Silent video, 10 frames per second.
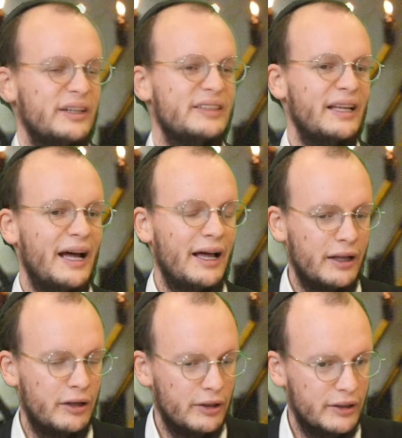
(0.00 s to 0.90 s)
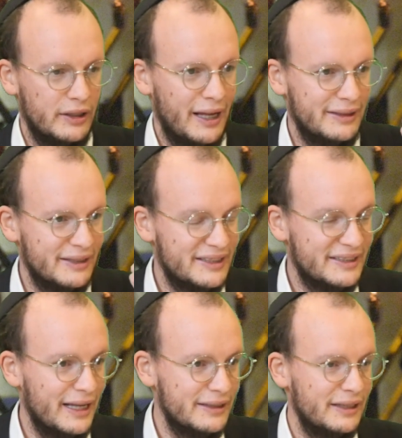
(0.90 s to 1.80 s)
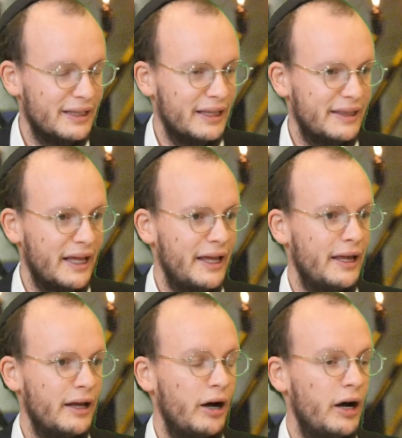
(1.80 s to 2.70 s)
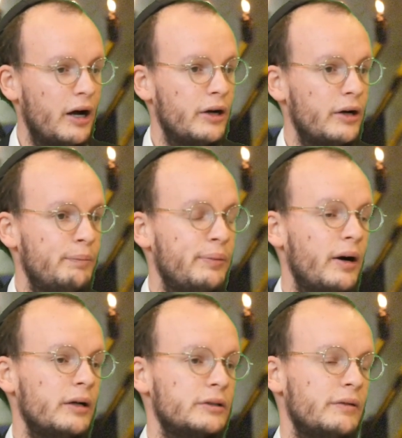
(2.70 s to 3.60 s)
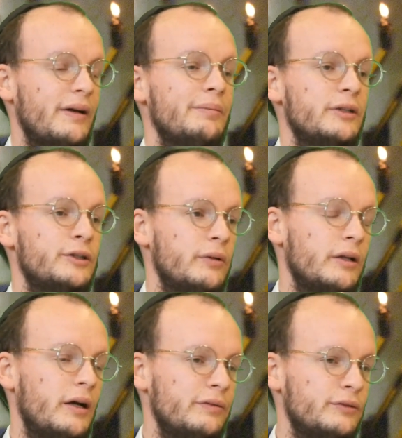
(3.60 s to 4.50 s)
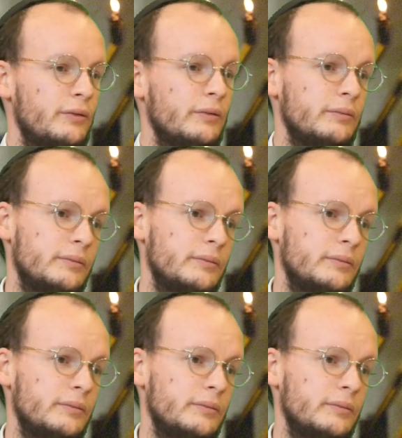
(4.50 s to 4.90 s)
the understanding that they are a part of Am Yisrael after all.